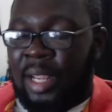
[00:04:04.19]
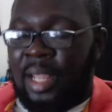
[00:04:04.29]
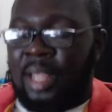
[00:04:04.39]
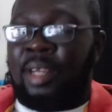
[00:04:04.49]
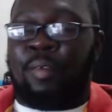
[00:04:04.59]

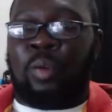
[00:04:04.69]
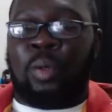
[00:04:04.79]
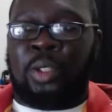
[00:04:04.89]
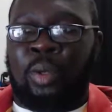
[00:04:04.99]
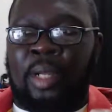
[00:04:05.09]
And then of
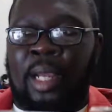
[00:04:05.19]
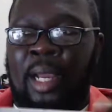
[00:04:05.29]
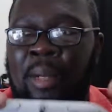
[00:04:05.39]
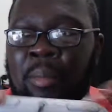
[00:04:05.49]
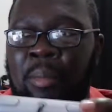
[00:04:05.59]
course you only
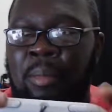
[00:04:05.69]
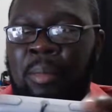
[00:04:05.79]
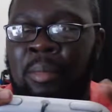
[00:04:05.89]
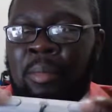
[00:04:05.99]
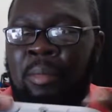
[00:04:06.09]
got
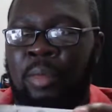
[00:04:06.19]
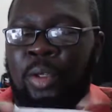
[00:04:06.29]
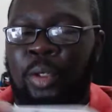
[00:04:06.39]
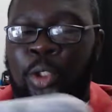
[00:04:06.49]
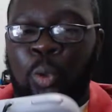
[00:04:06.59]

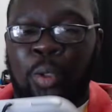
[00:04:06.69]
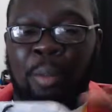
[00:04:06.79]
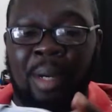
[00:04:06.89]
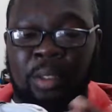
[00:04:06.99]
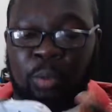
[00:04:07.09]
your shoulder
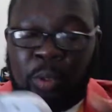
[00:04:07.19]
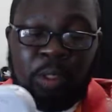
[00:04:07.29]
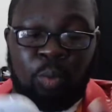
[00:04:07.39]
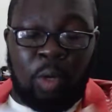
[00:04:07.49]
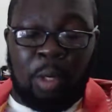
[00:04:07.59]
buttons, which
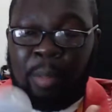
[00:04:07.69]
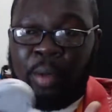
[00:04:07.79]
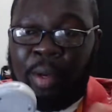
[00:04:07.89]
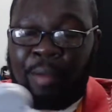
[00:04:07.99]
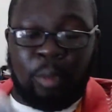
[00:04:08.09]
is one, but you
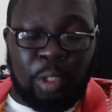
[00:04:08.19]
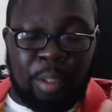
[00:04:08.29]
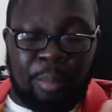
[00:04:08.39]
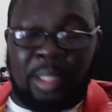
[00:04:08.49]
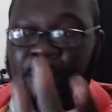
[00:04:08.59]
don't have no trigger
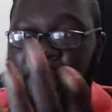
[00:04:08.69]
buttons.